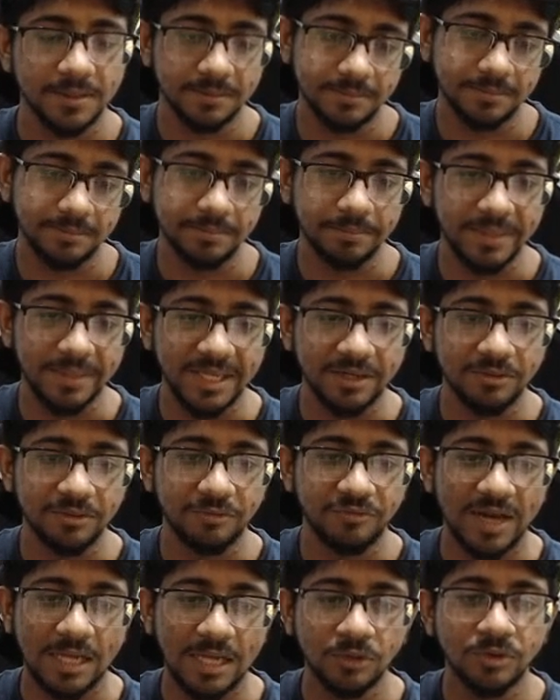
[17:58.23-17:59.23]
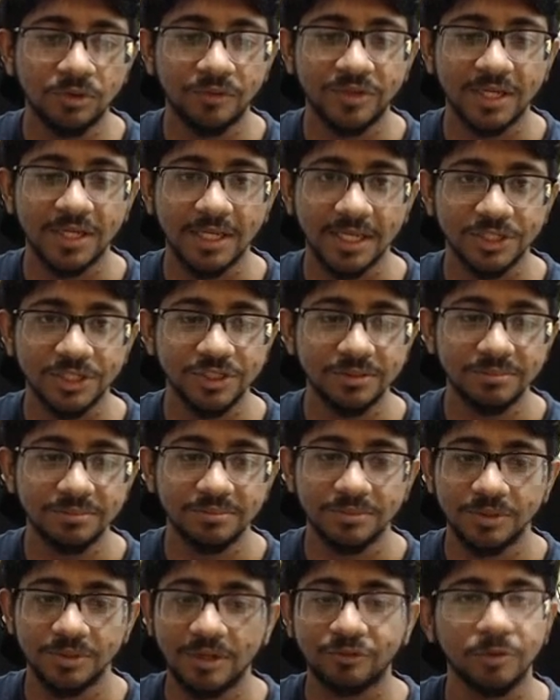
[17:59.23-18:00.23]
main value of the collection.
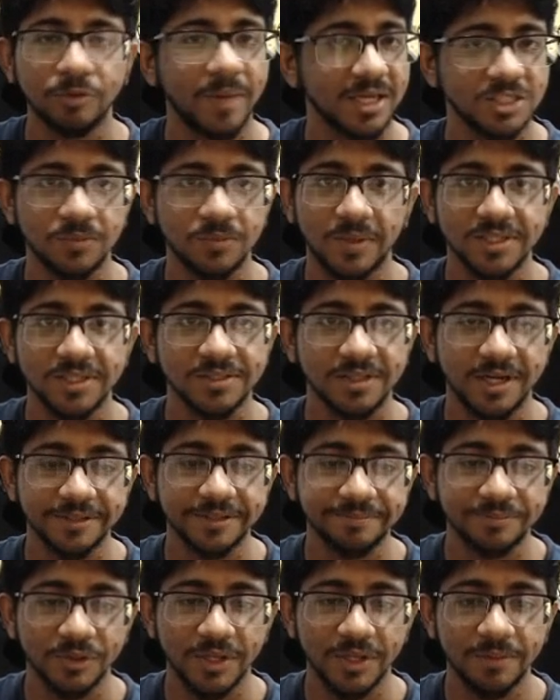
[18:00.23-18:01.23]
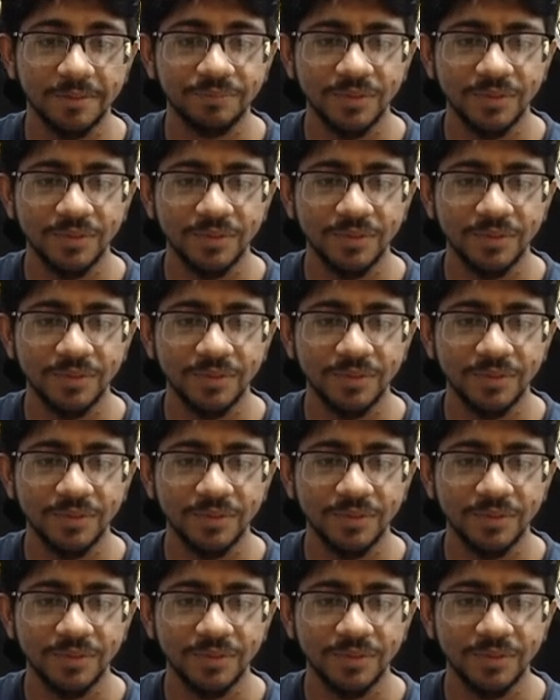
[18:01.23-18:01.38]
You have to maximize that. Okay,